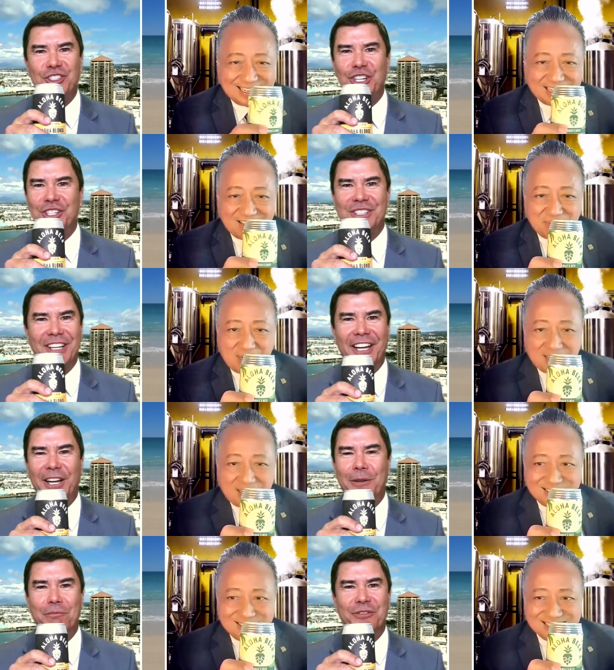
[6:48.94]
Speaker 1: just the,
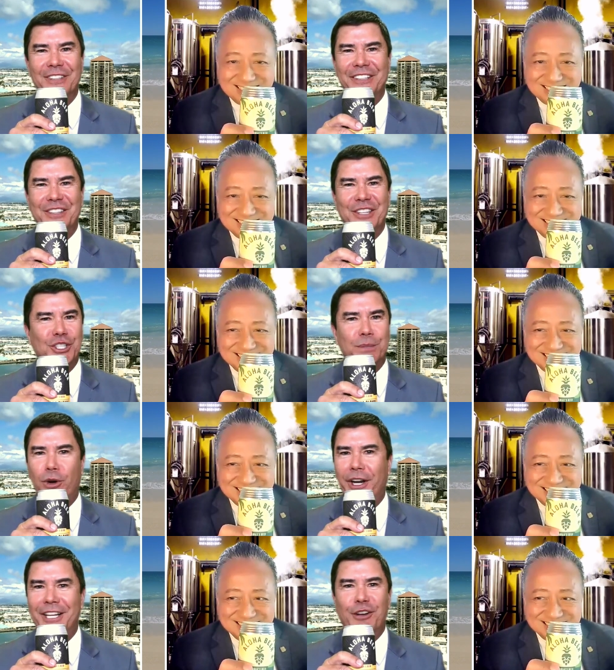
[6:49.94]
um, the,
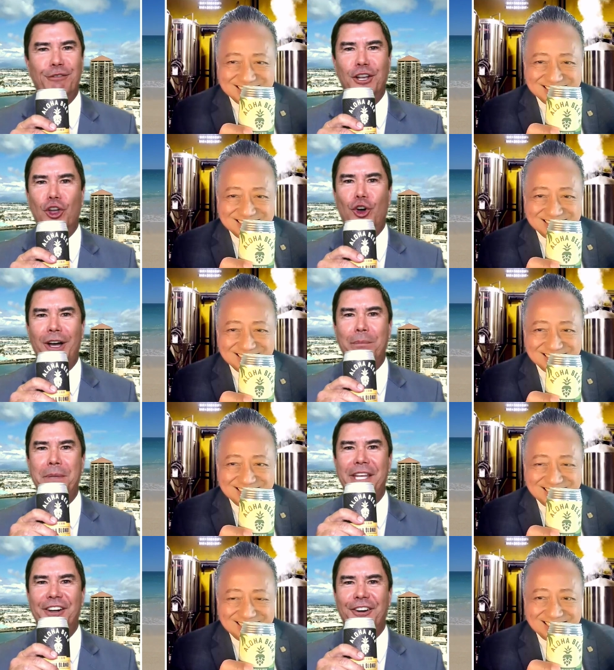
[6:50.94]
spreading of Aloha
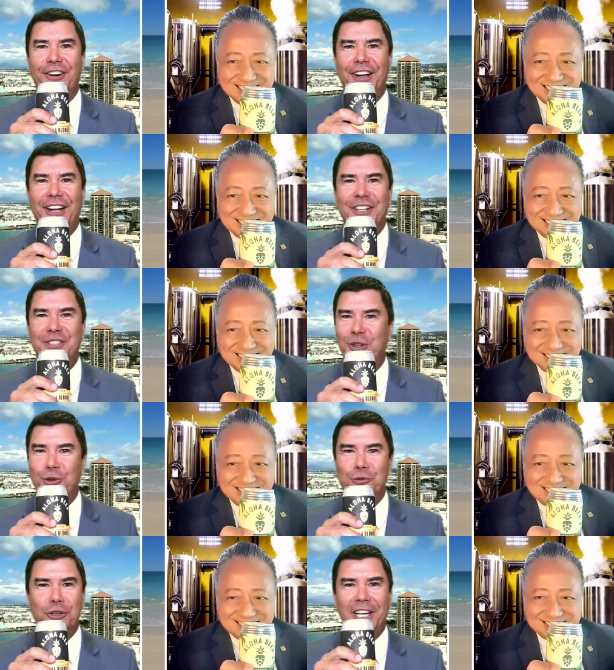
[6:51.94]
beer? Uh,
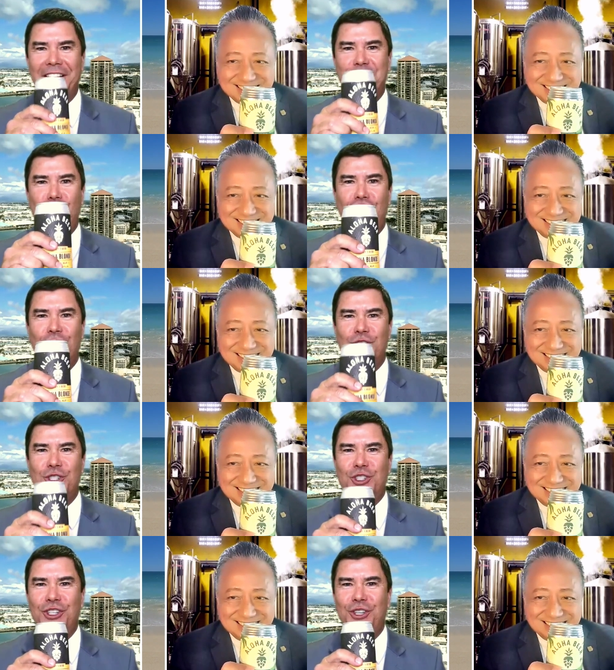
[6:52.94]
so, yes. really,
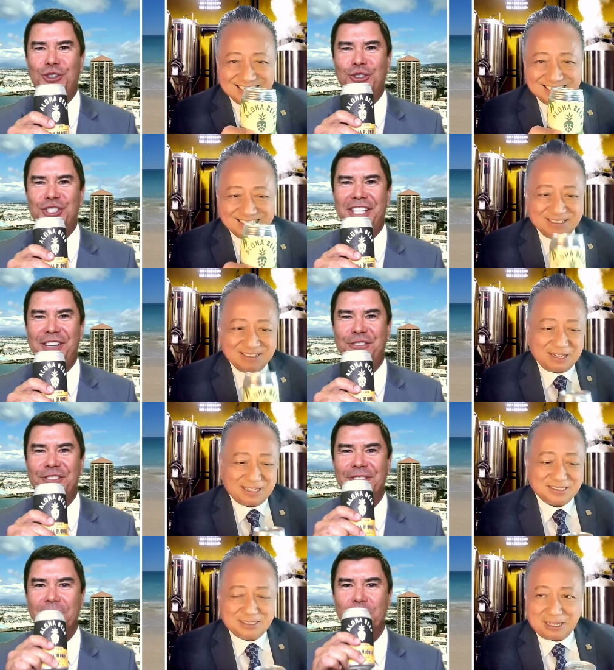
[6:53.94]
cheers to you, Steve.
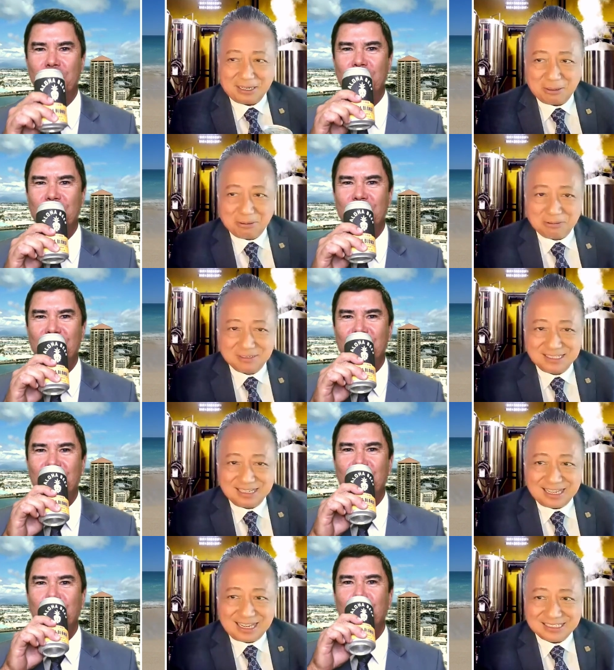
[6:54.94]
Yes,
Speaker 2: thank you.
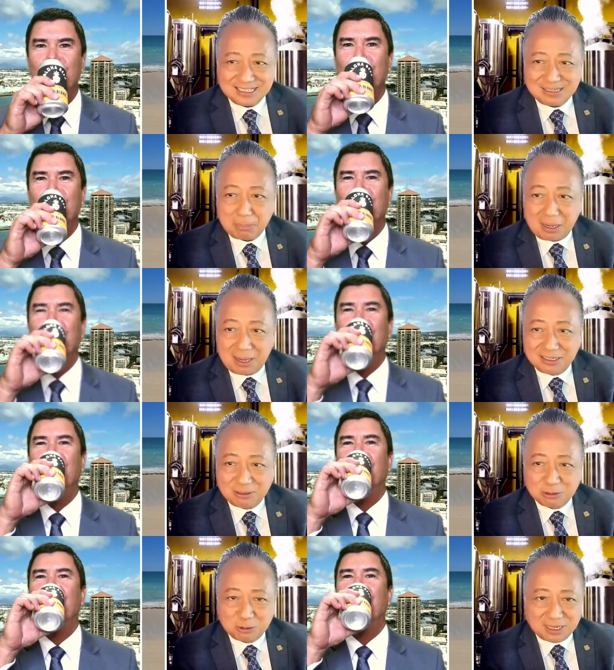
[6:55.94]
And that's a uh, blonde
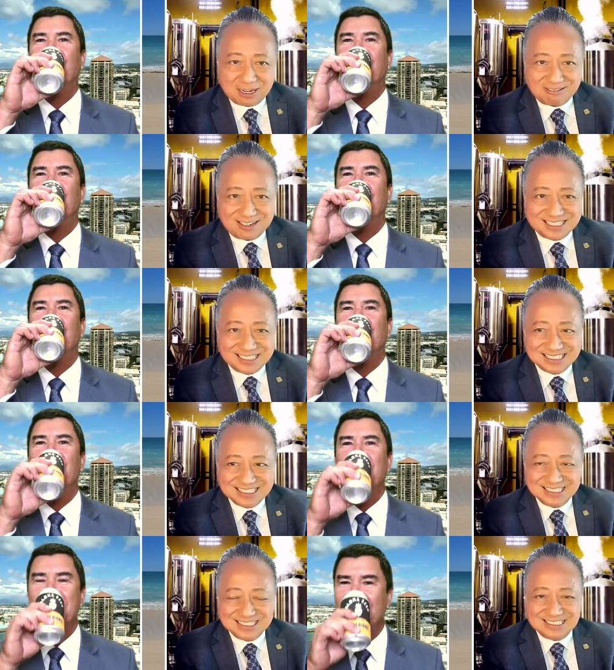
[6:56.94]
you're drinking, right?
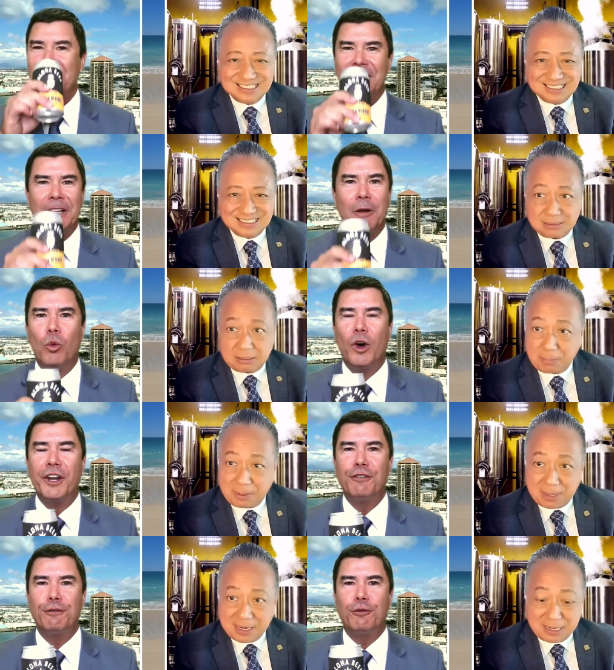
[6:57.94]

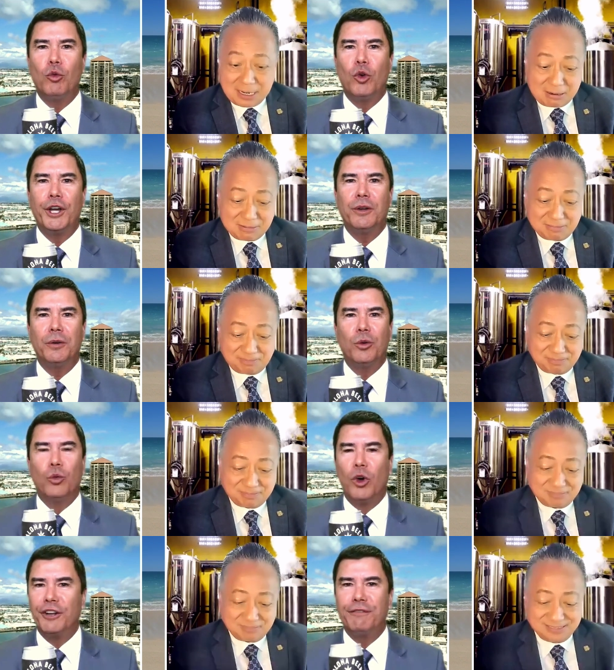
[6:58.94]
One of, mine.
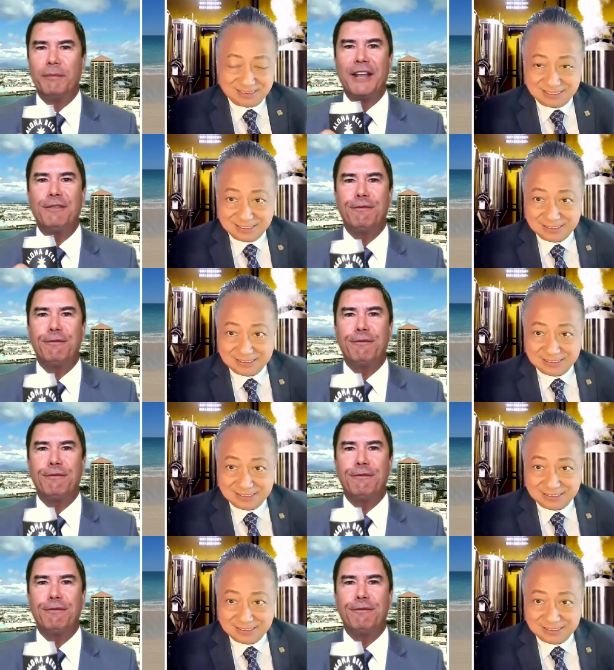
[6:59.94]
one of
Speaker 1: my